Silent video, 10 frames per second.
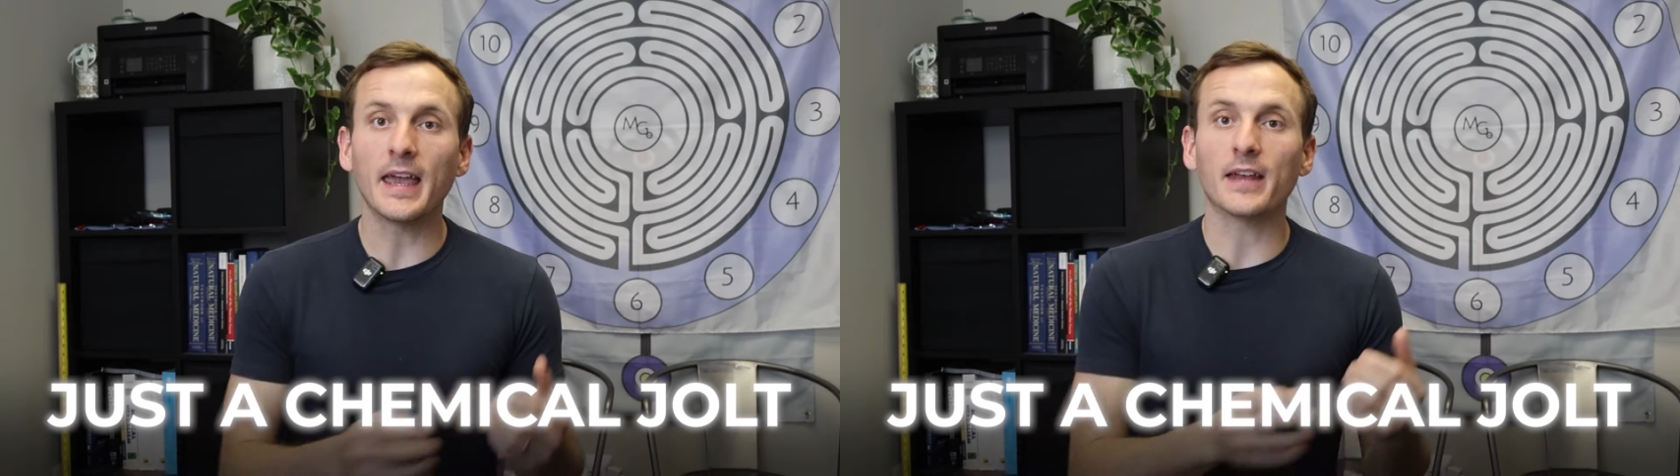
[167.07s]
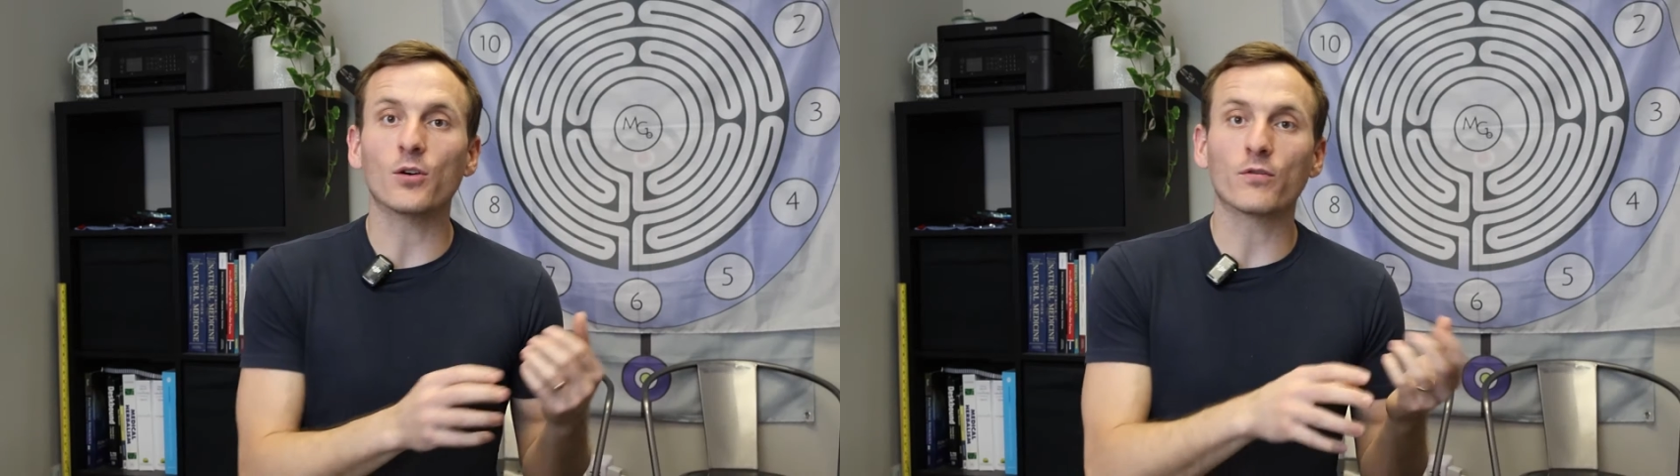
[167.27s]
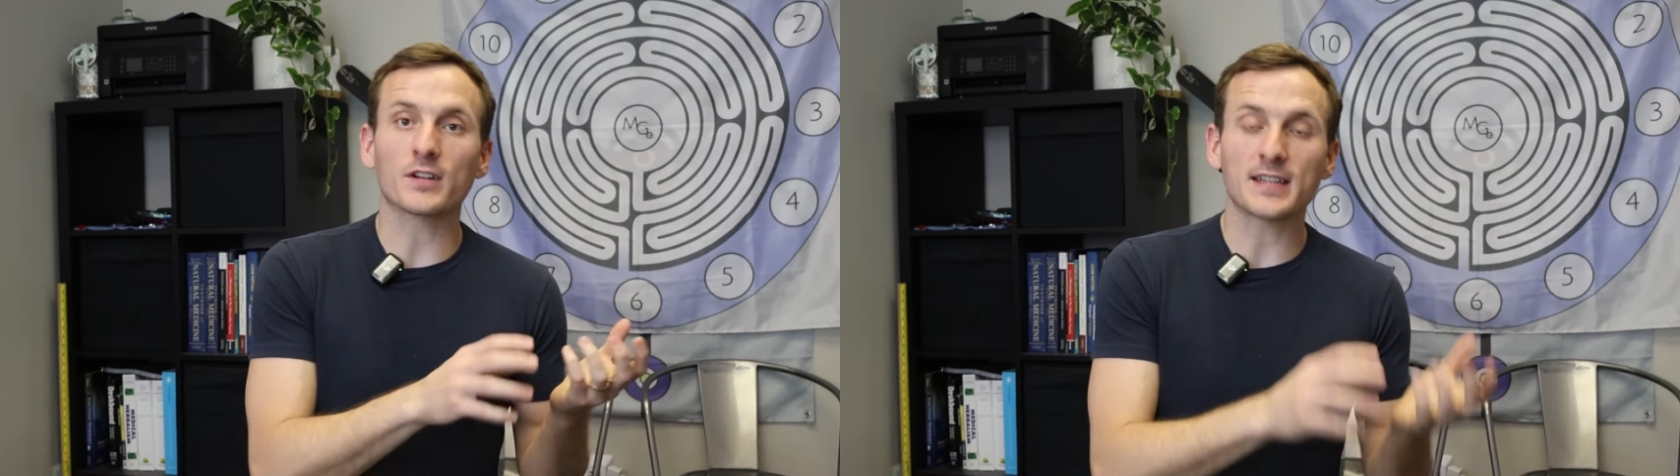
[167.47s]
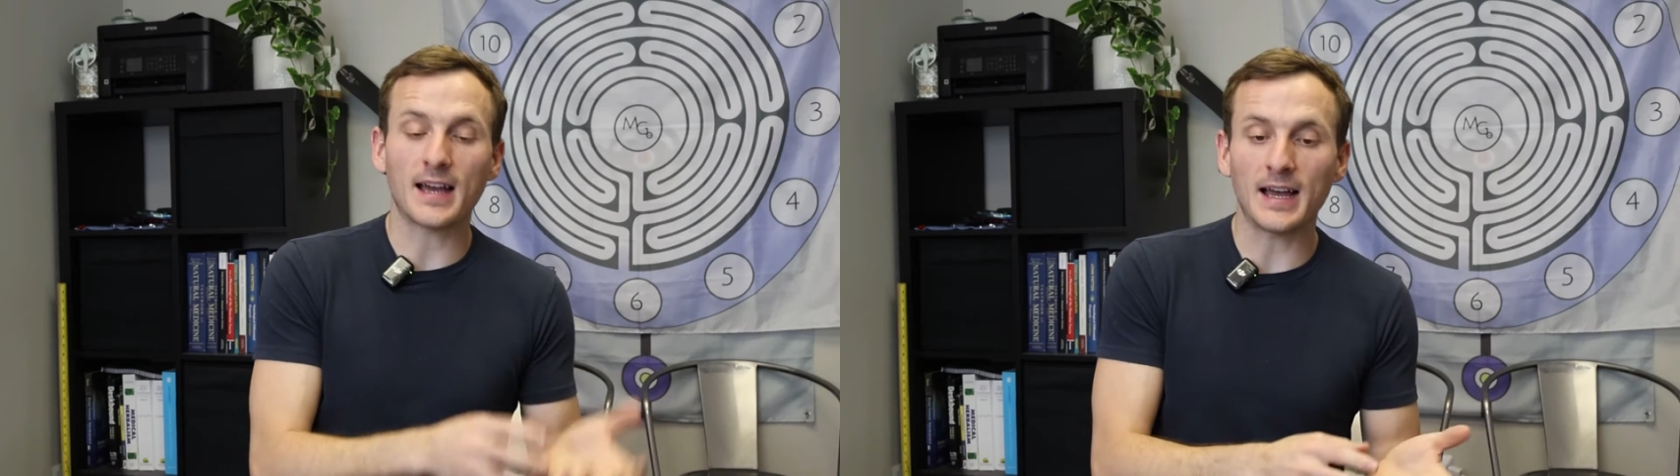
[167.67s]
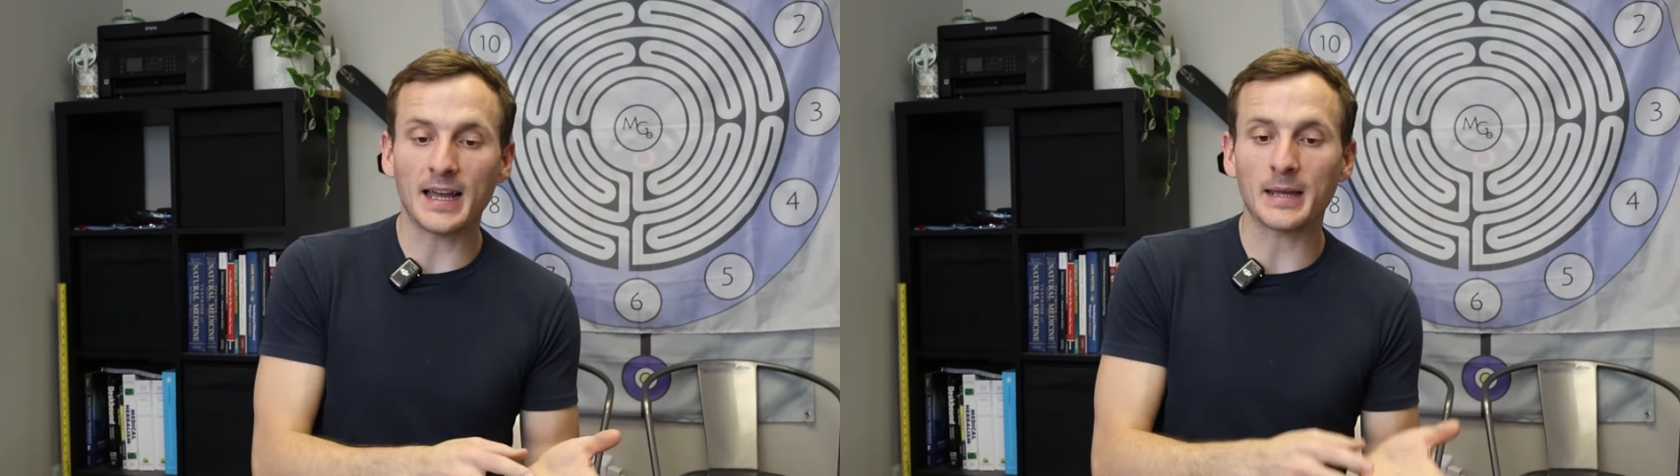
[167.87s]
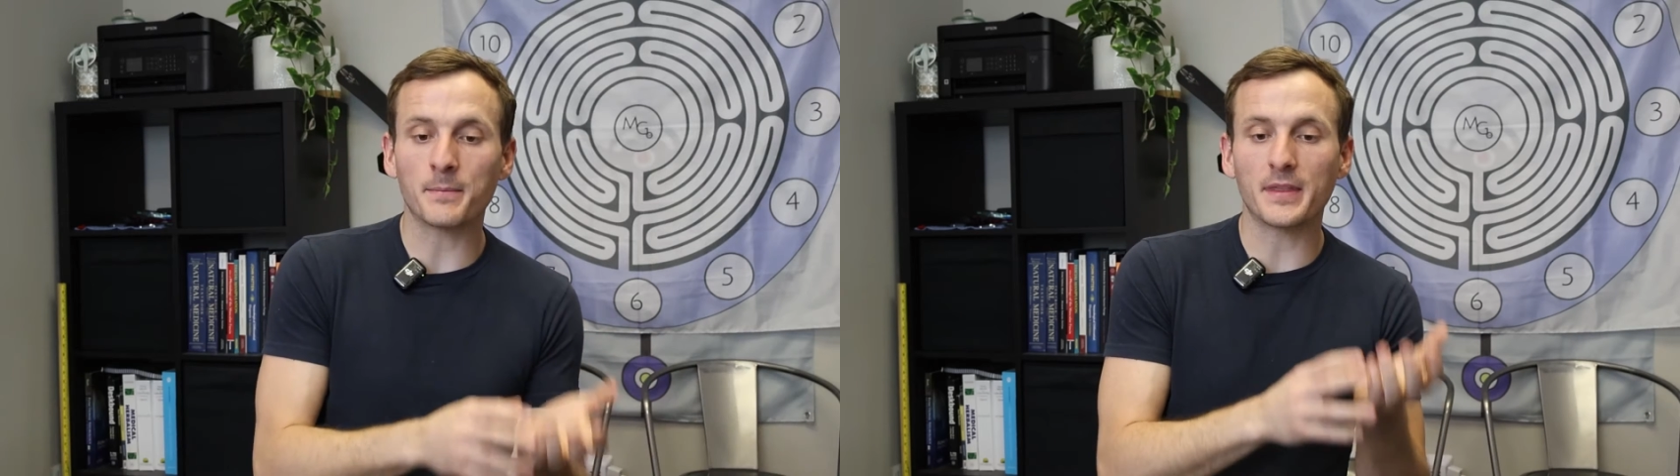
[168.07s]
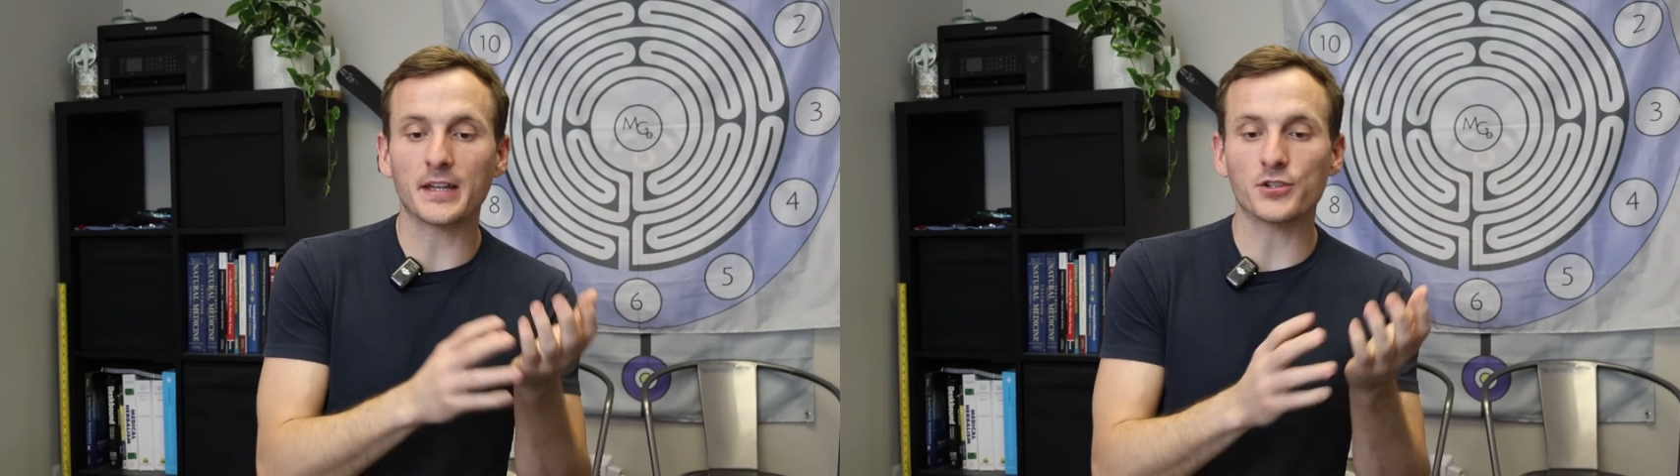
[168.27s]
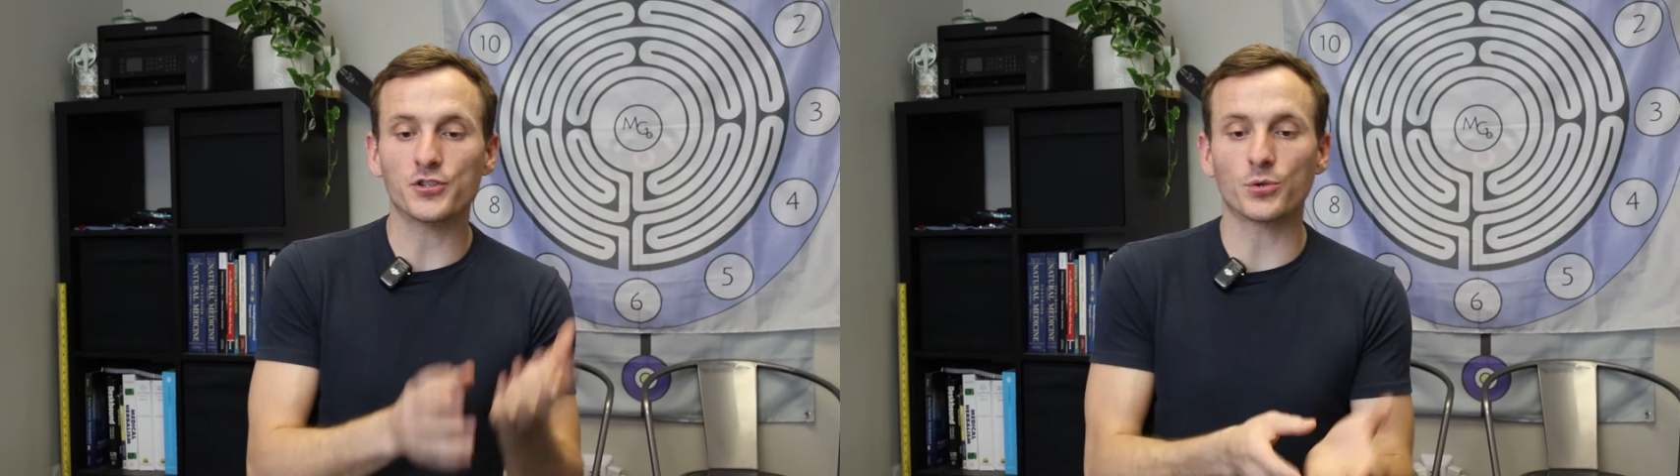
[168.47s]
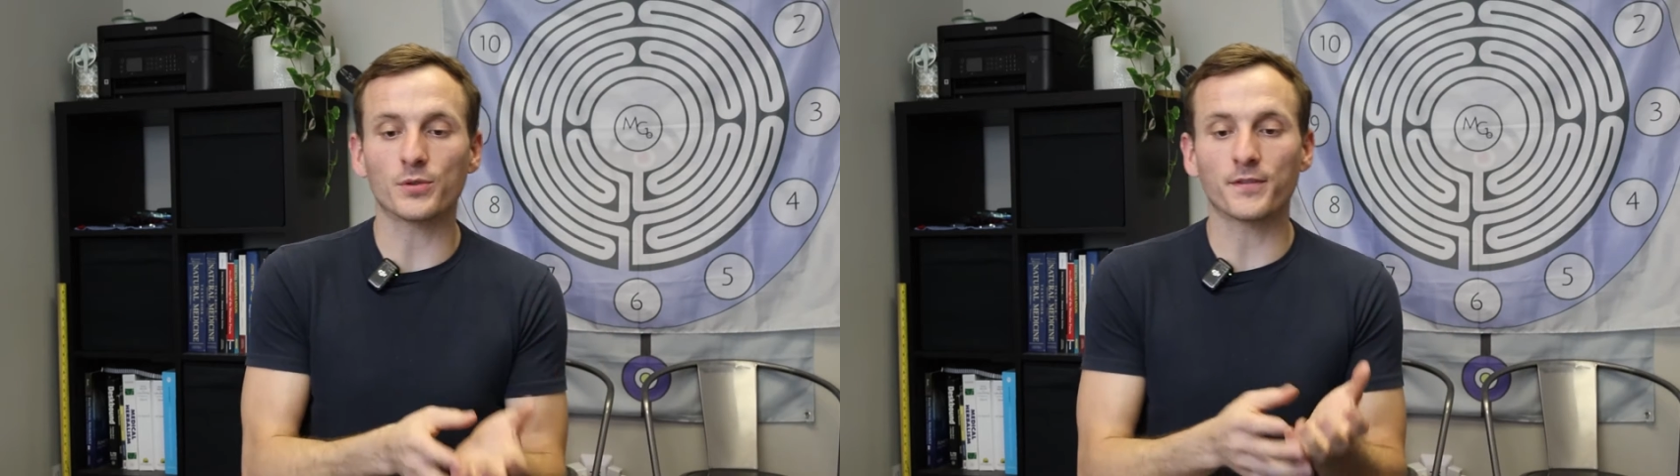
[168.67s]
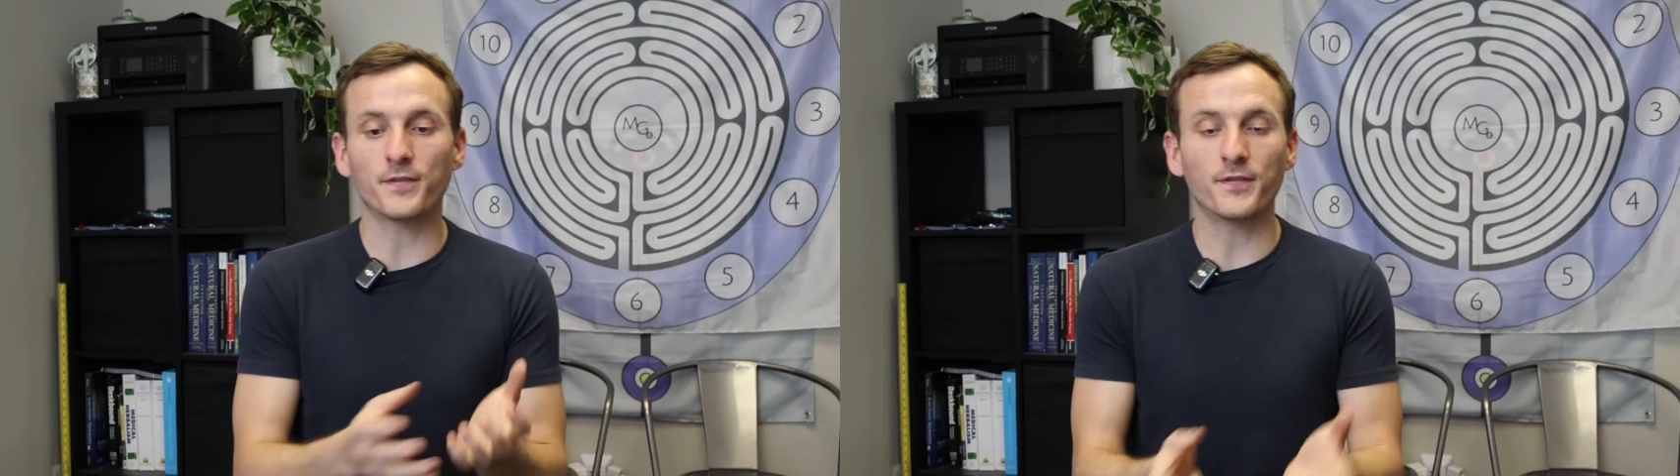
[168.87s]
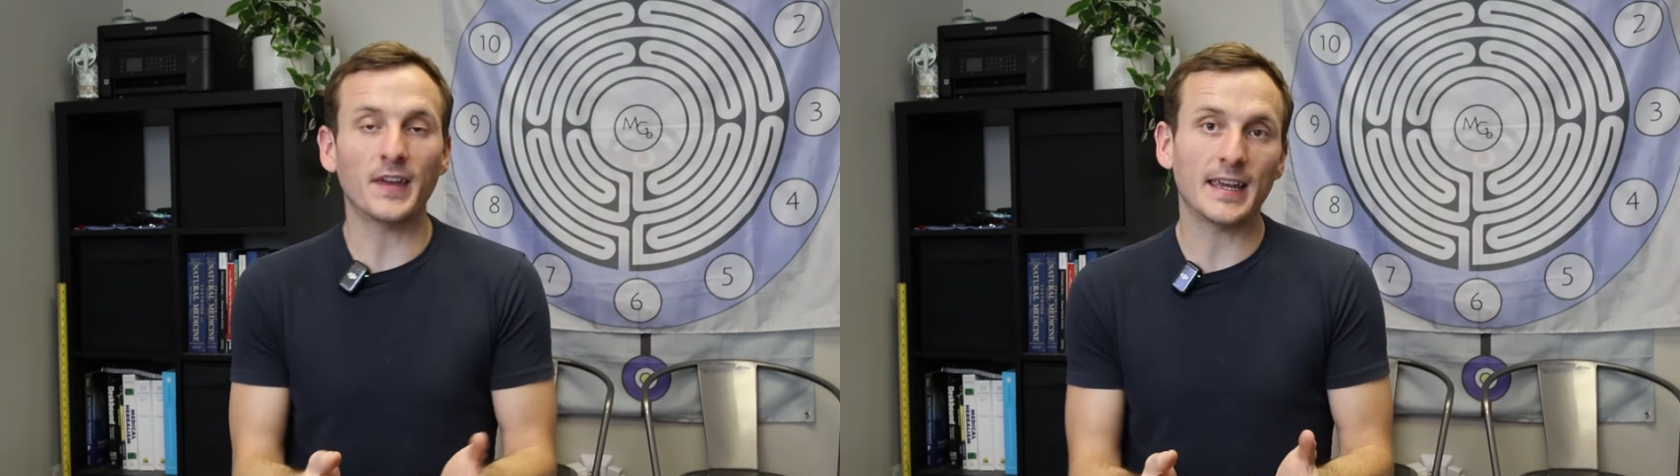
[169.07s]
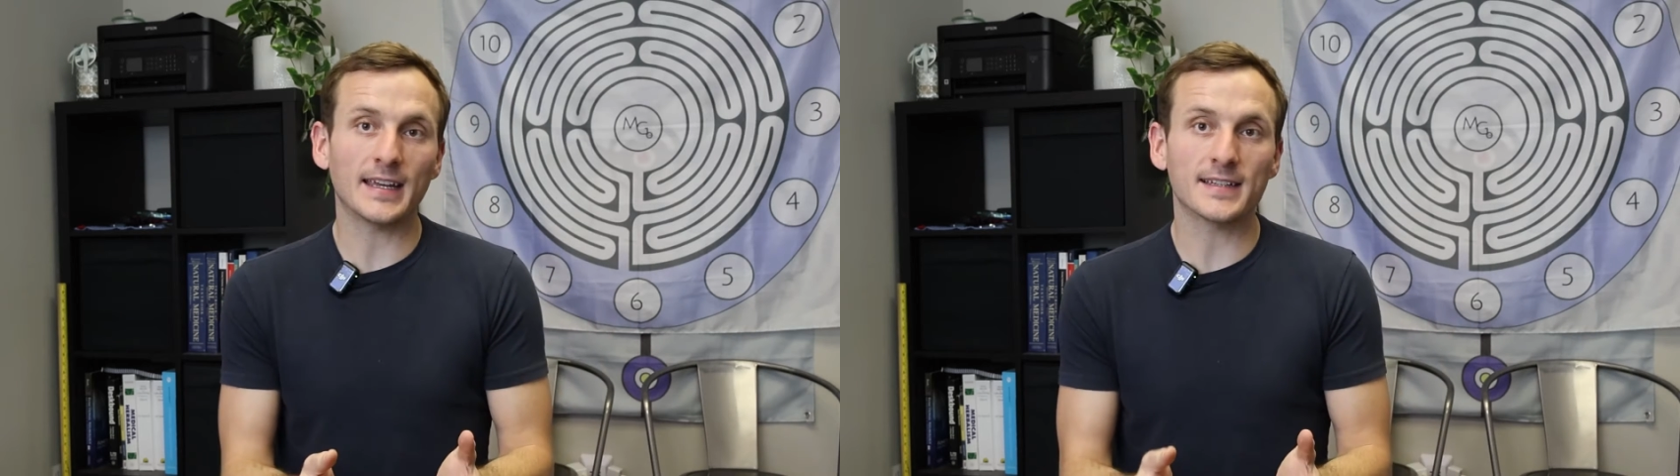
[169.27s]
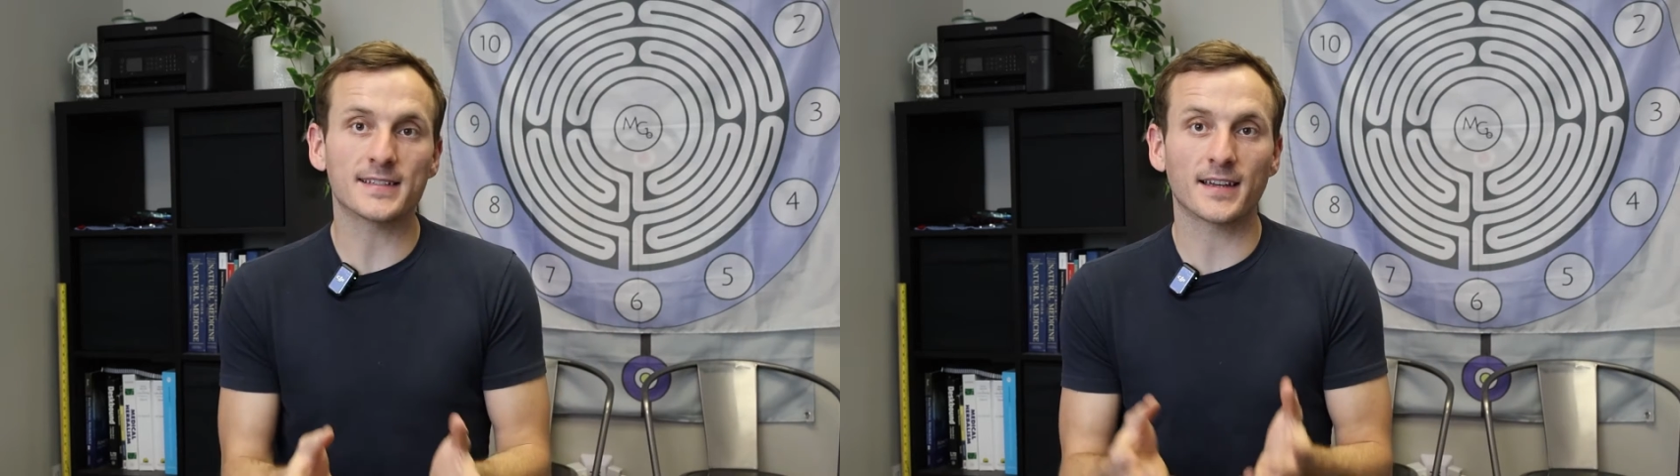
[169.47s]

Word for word: And over time, that jolt fades